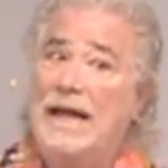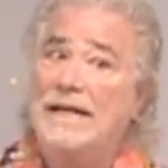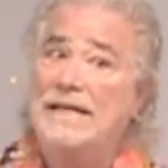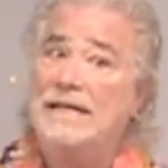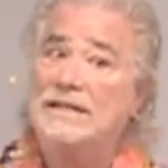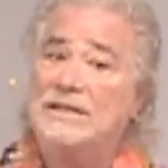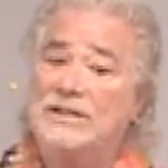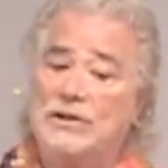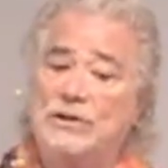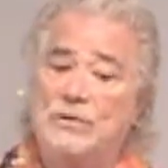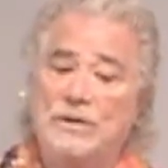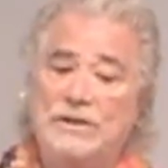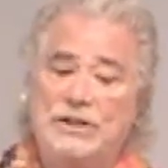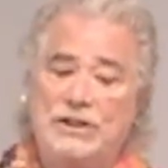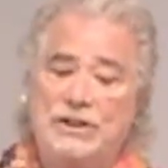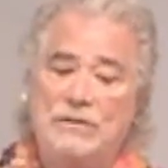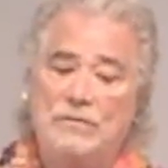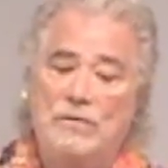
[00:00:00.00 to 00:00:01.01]
And this is
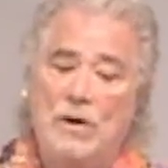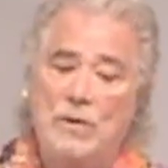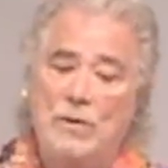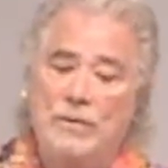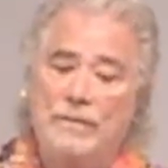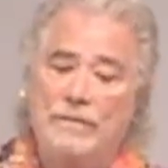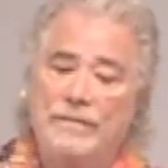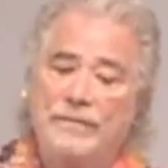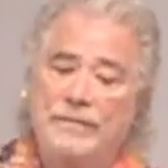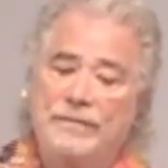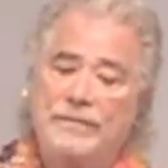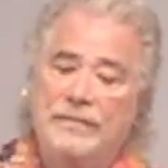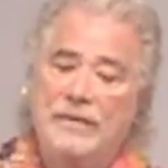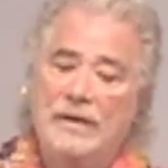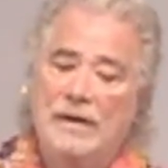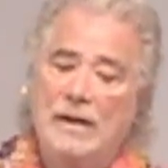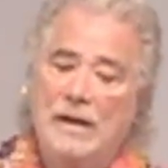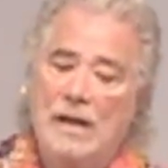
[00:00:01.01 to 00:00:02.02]
what she wrote.
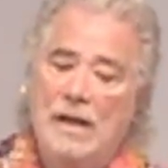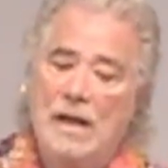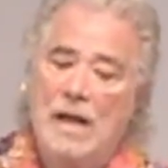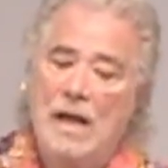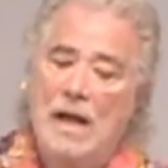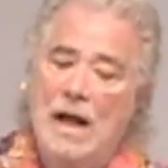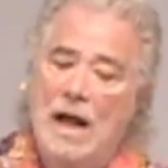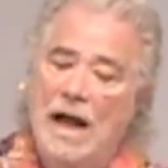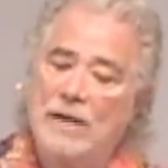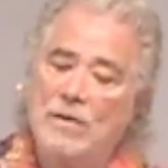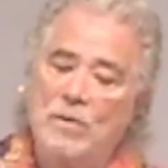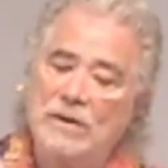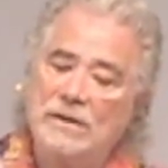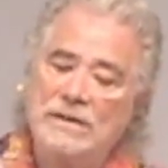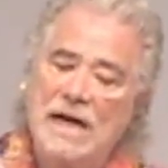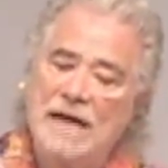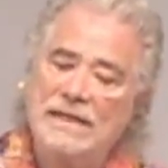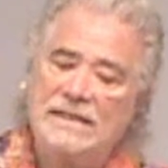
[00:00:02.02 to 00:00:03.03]
I
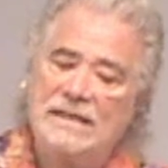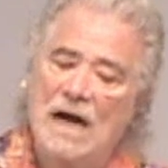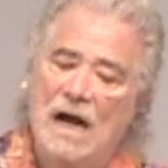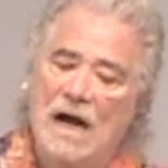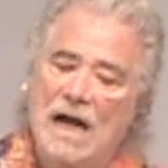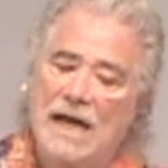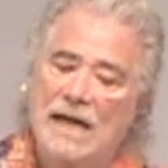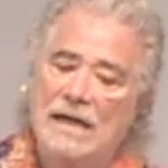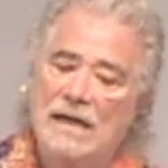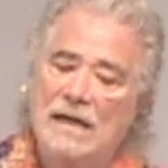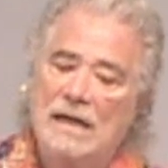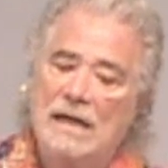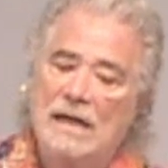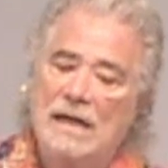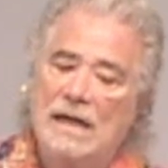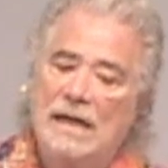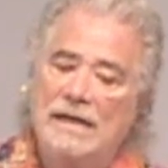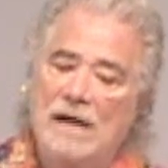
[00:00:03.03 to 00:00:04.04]
will not die
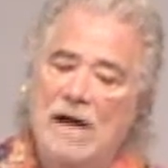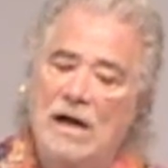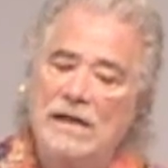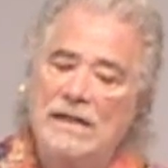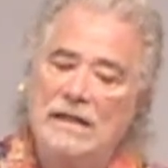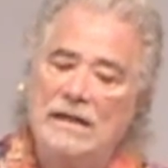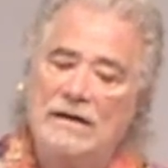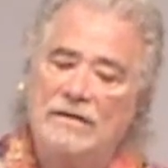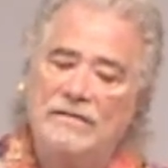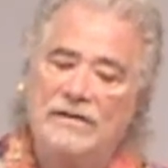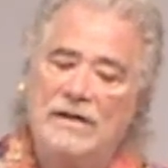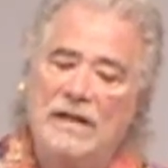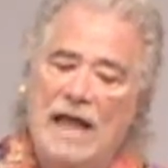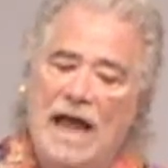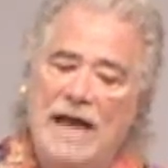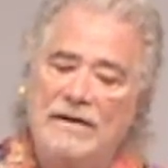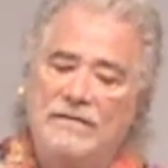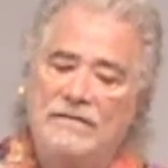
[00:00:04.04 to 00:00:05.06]
an
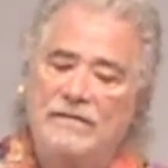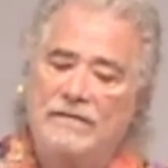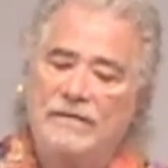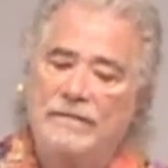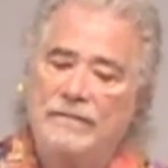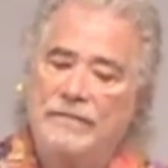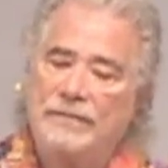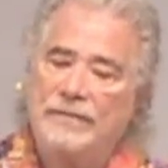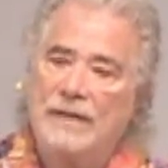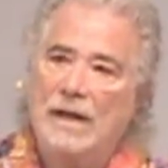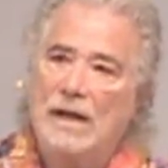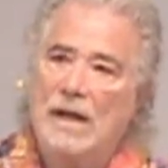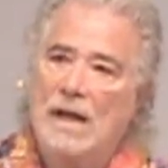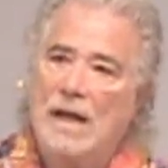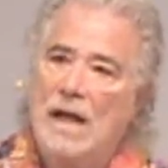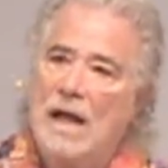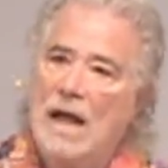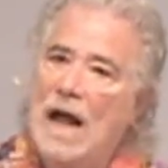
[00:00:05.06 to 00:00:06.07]
unlived life.
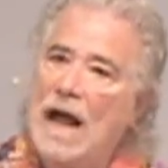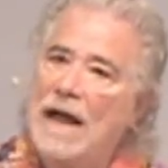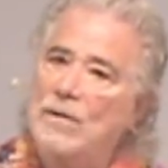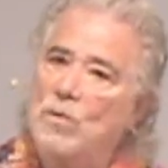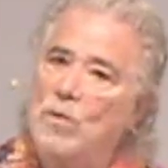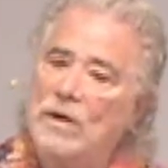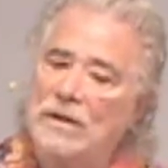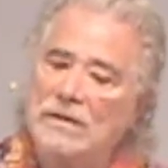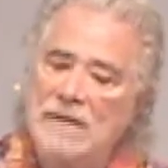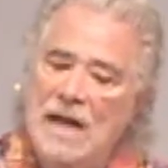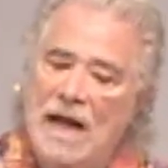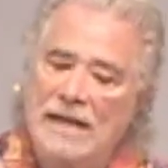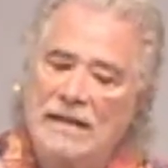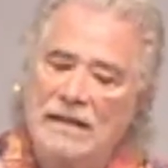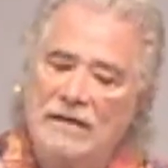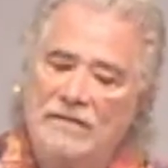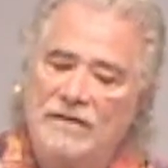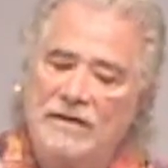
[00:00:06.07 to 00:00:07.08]
I will
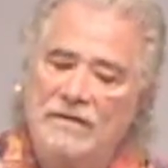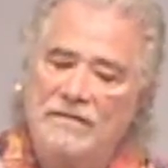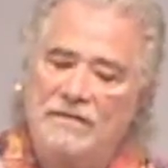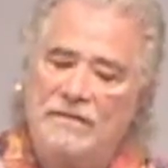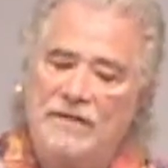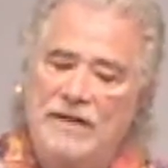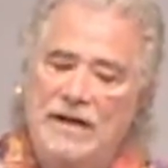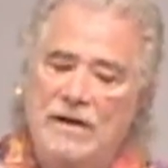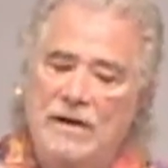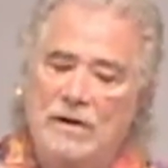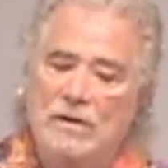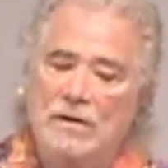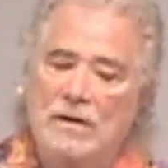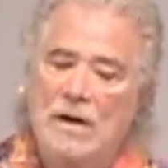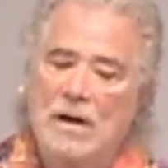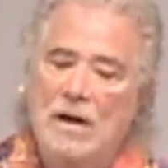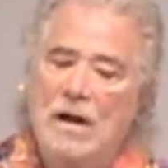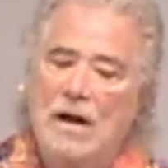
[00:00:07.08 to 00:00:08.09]
not live in fear
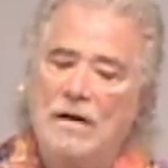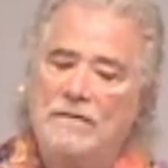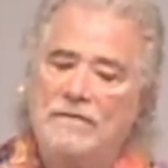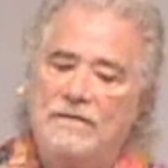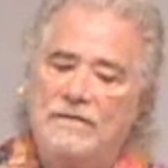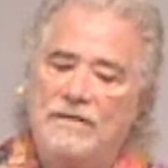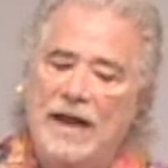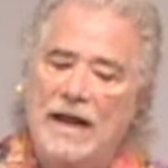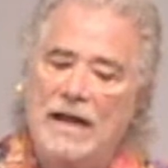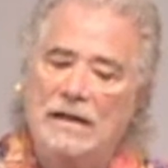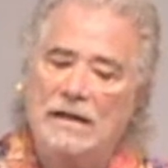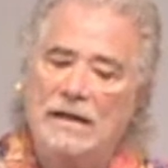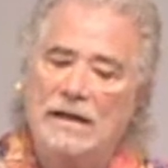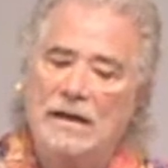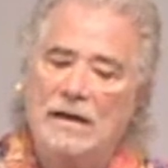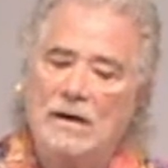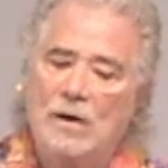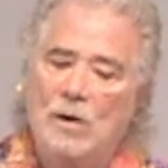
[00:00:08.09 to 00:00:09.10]
of
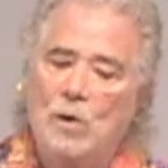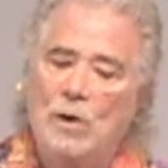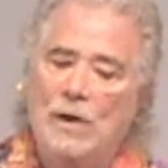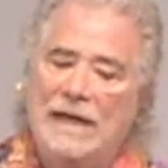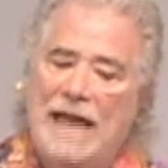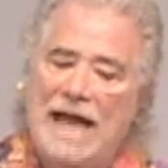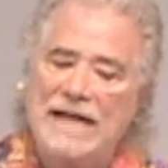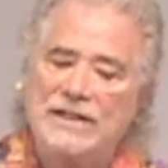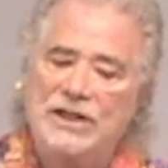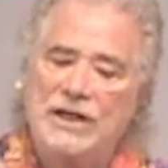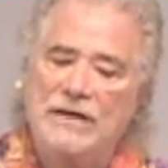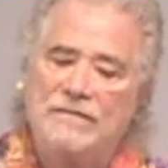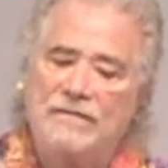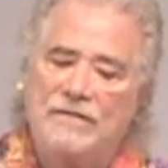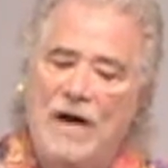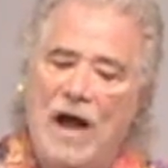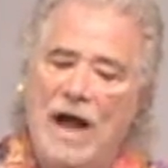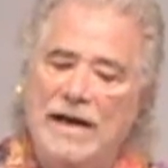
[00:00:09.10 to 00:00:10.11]
failing or
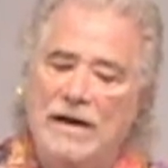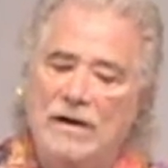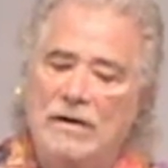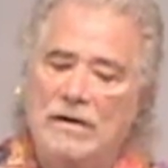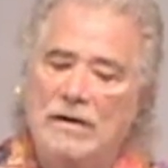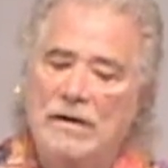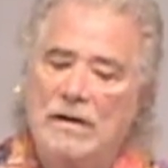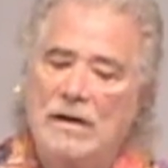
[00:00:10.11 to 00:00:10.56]
catching fire.